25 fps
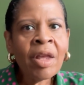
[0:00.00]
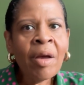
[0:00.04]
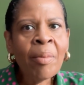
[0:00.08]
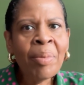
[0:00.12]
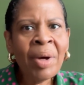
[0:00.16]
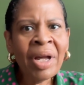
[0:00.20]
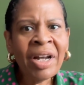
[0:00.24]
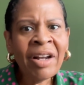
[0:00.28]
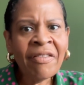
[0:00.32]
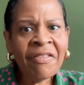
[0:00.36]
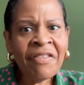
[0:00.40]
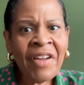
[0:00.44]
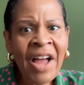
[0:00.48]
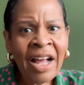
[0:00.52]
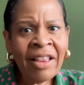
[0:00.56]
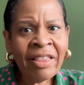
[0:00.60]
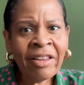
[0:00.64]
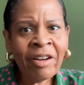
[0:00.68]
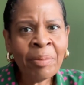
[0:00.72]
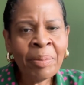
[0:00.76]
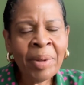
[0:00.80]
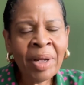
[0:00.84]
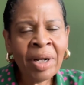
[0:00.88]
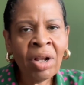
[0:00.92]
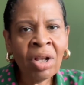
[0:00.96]
But in fact,
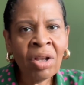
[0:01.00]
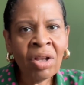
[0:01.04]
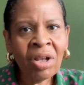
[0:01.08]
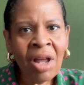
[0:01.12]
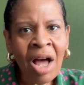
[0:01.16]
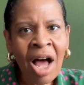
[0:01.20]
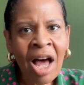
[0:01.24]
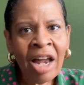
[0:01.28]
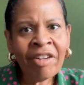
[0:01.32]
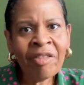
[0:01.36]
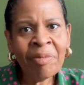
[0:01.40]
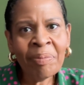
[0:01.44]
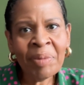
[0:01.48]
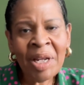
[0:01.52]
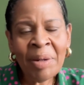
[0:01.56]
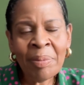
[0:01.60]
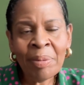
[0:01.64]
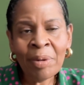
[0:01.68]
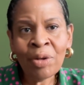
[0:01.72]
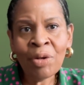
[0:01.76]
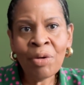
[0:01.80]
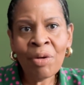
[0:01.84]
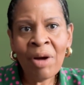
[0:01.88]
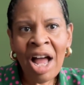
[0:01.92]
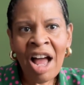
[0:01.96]
there have been a lot of
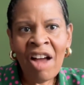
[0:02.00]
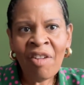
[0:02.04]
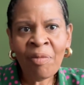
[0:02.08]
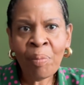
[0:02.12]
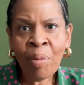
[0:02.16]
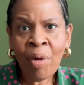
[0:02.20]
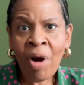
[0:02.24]
people who have